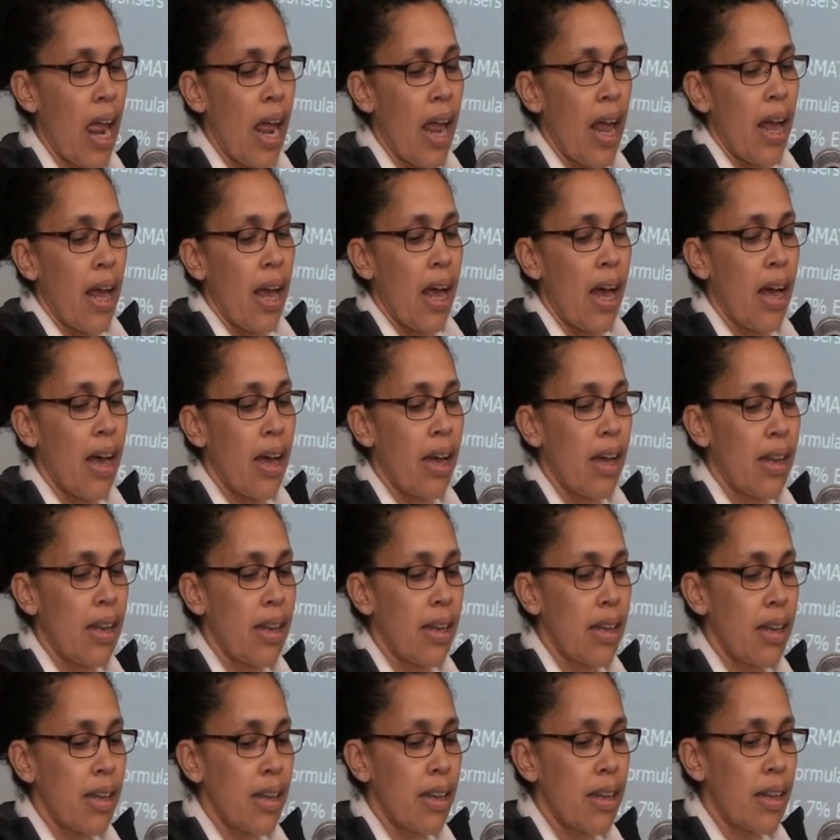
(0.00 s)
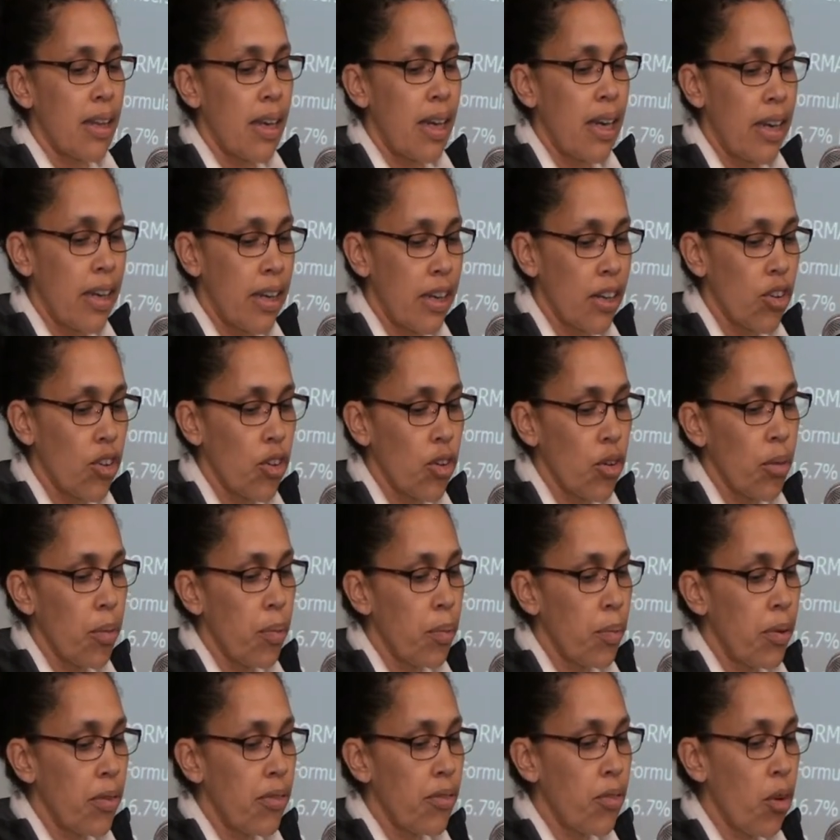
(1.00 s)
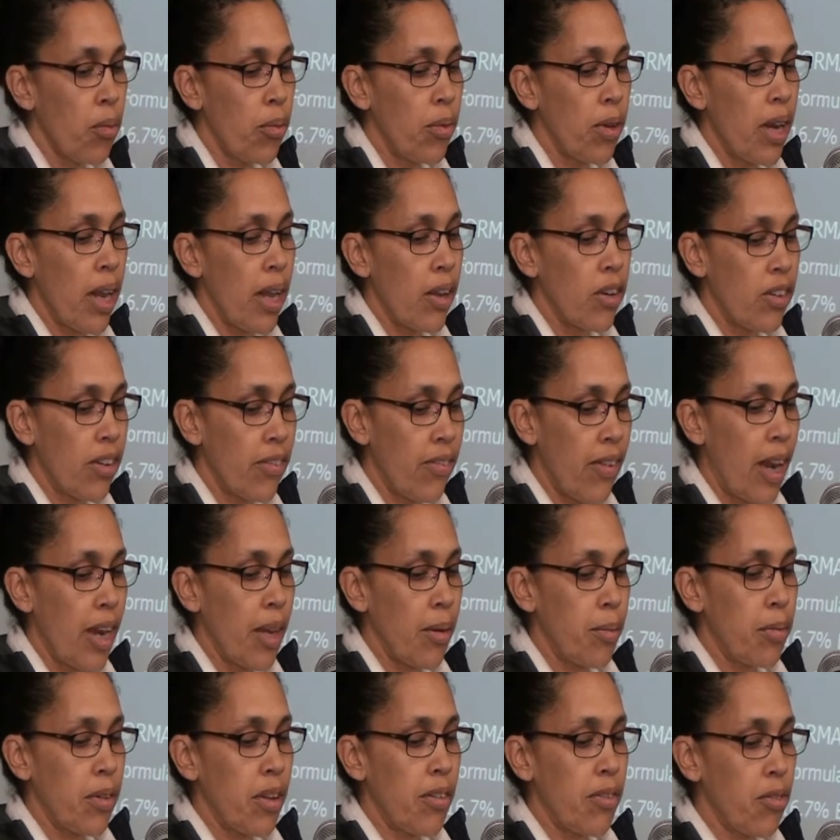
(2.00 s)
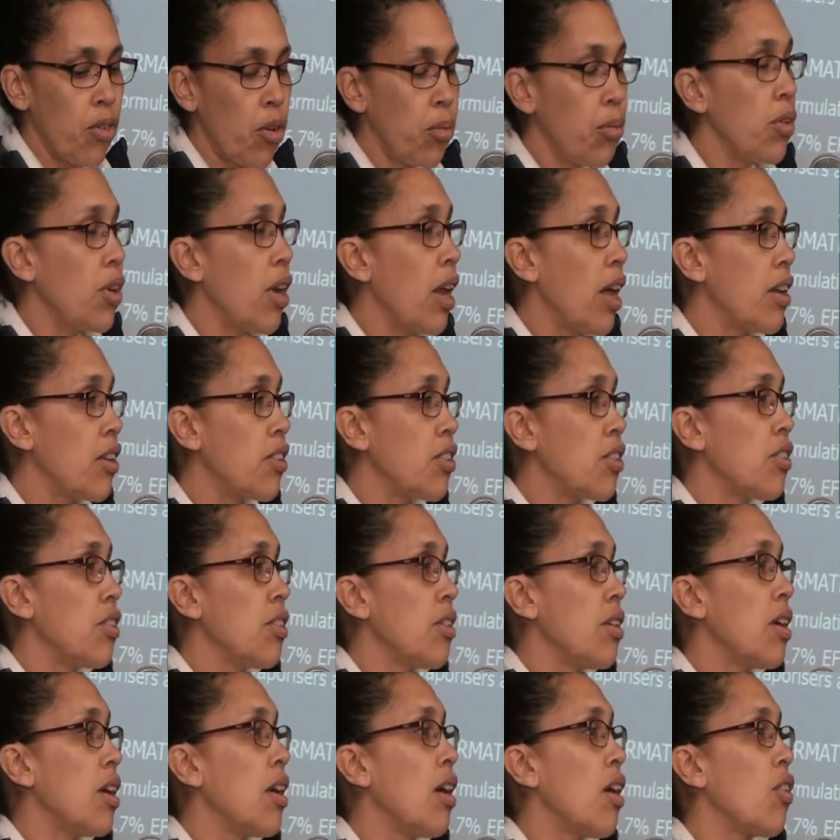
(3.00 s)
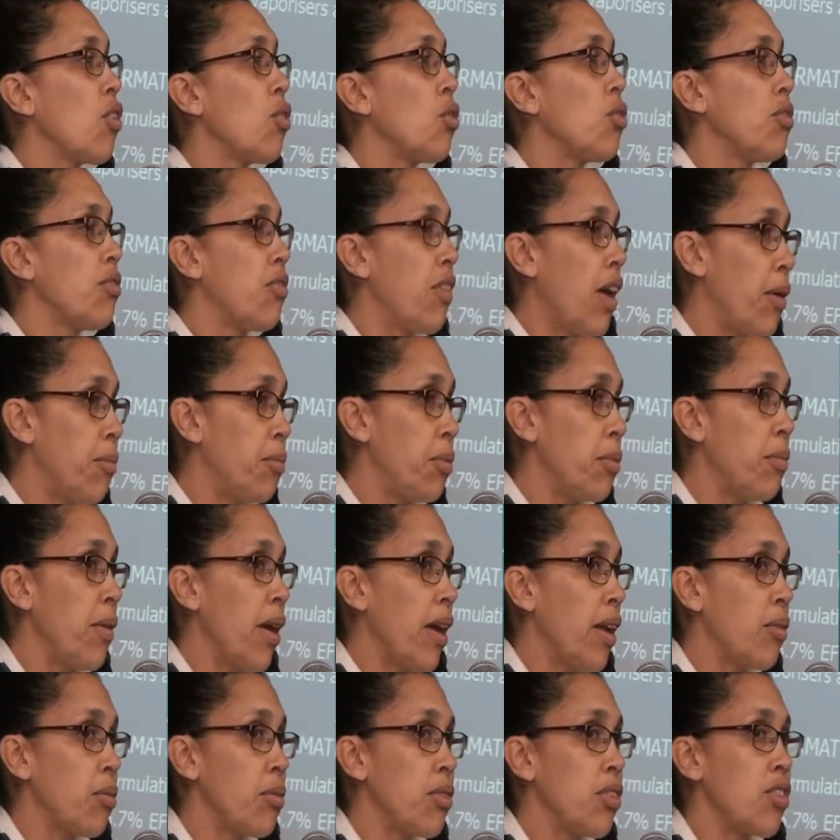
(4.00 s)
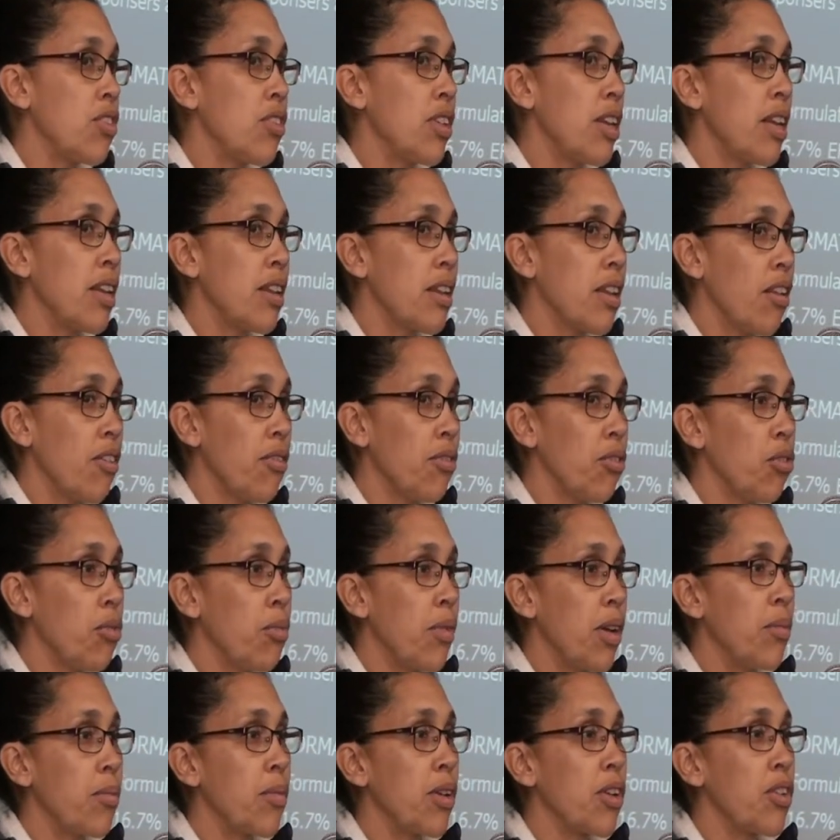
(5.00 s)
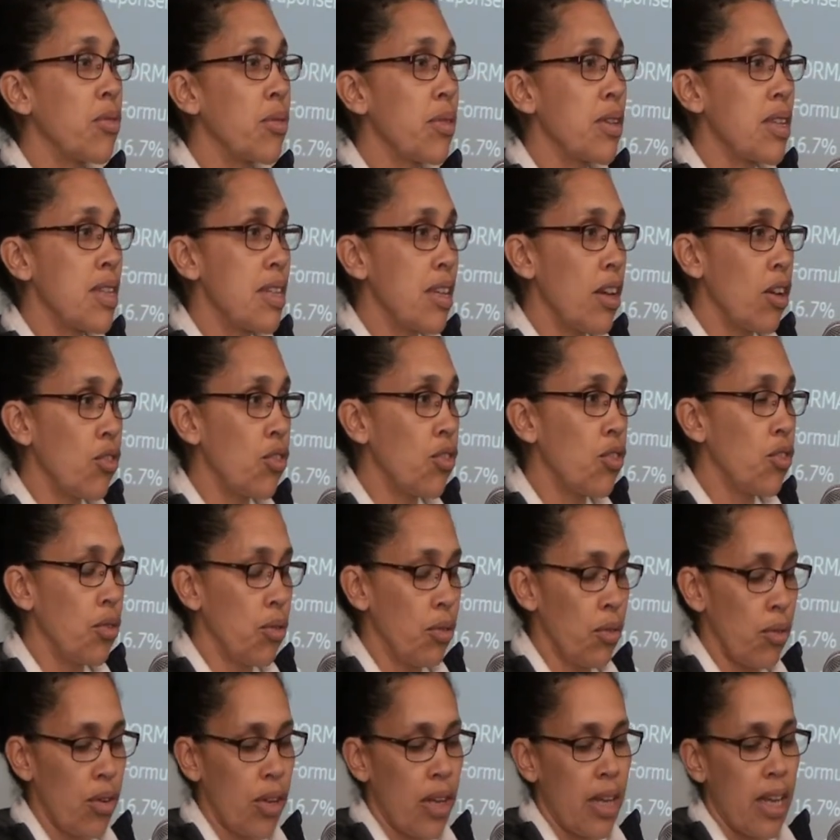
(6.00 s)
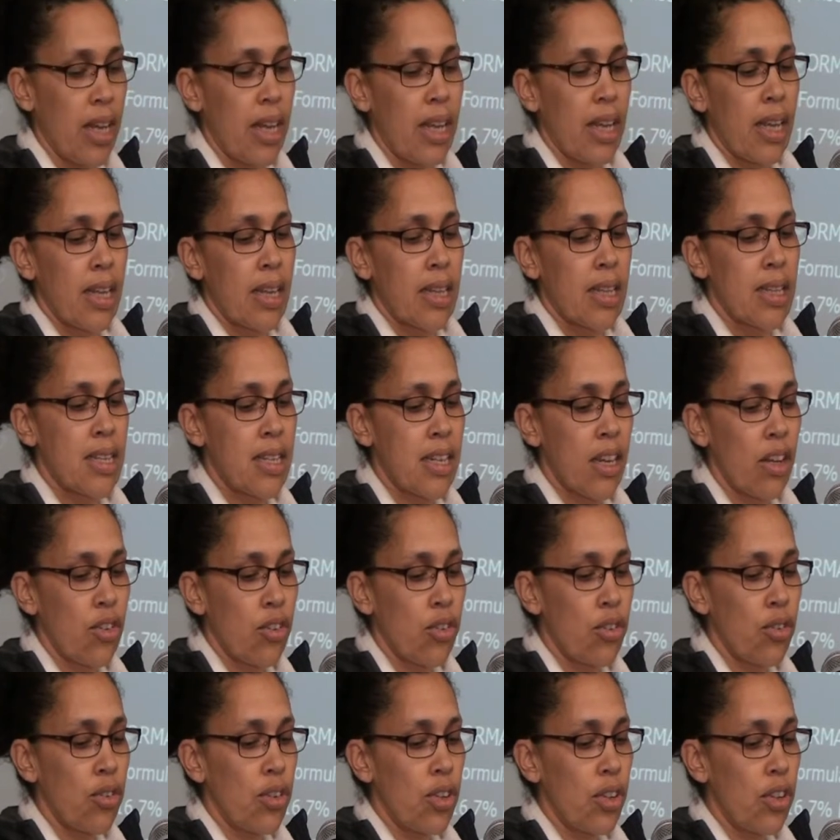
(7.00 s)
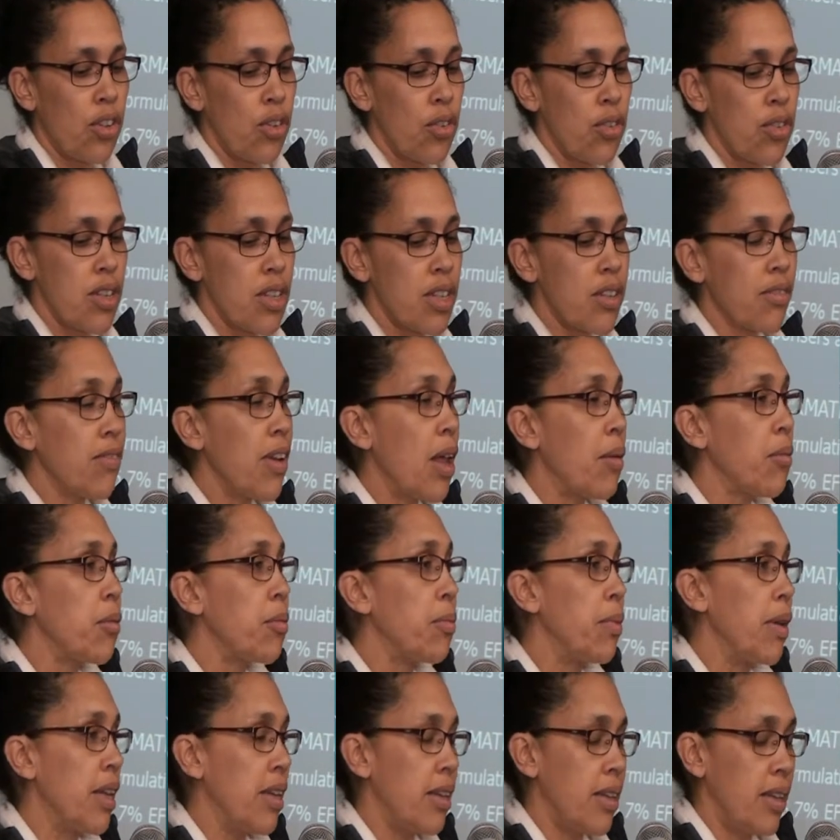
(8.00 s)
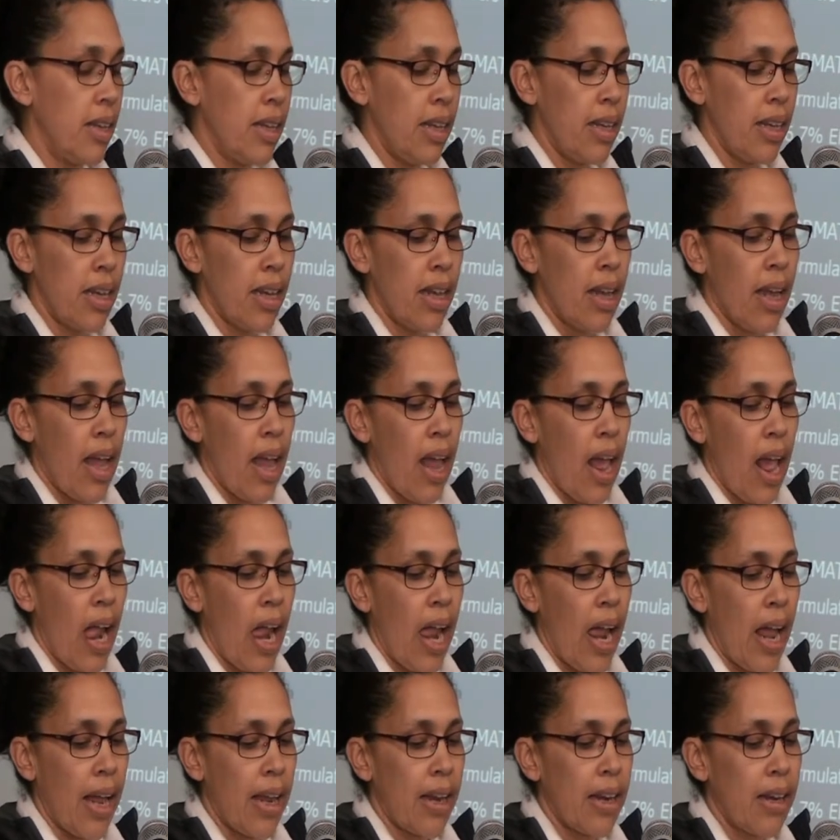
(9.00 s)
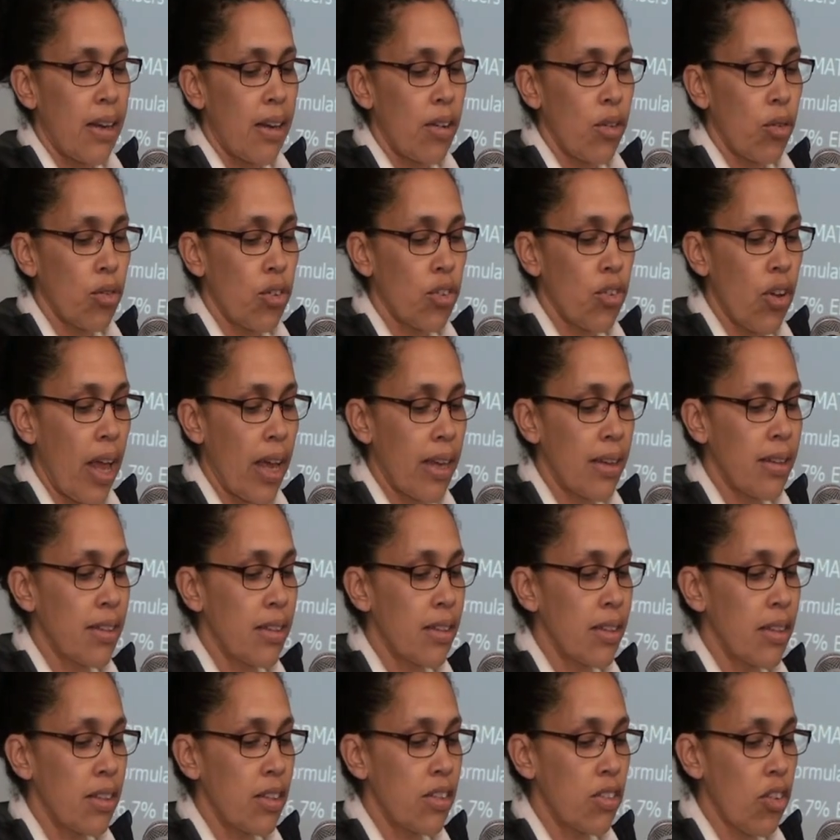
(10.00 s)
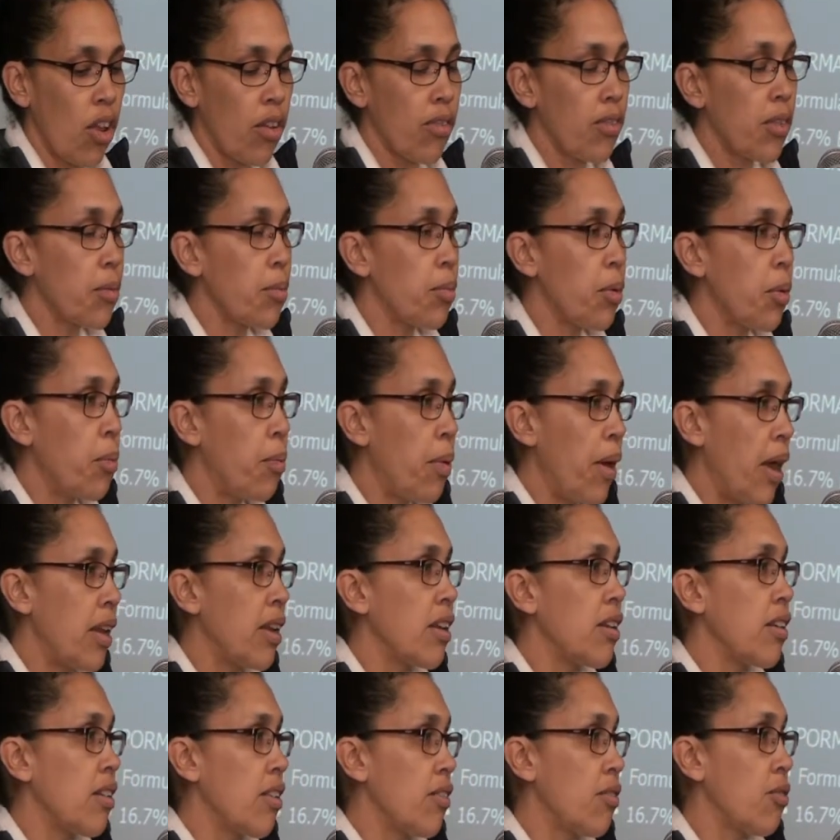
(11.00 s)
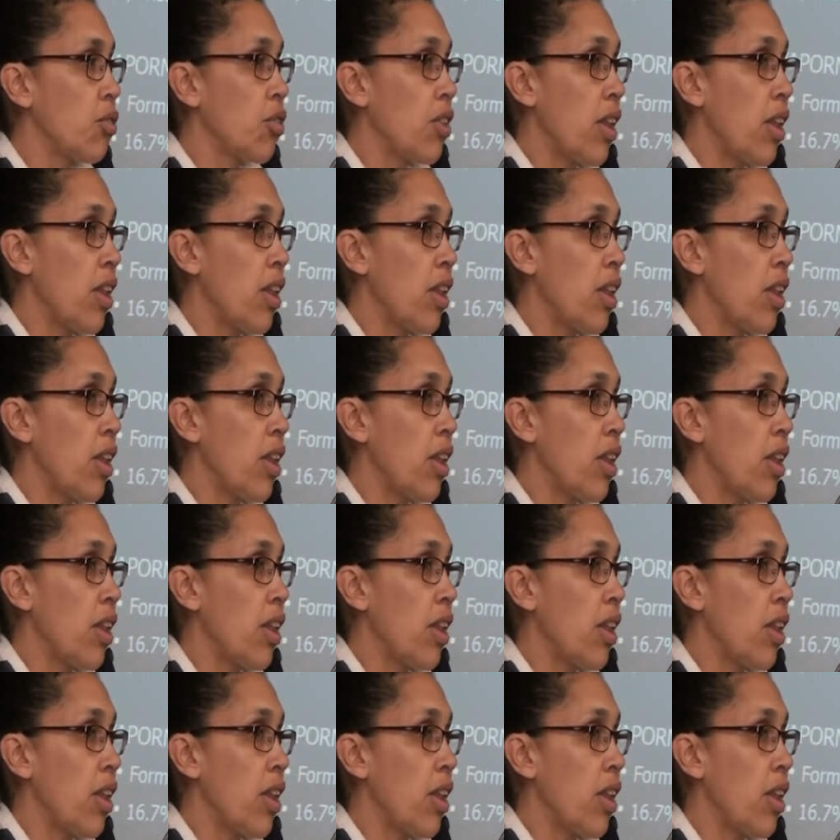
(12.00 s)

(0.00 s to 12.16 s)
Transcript: The Linde Group developed a formulation called VAPORMATE, which is ethyl formate mixed with CO2. CO2 reduces the flammability and also acts as a solvent propellant for the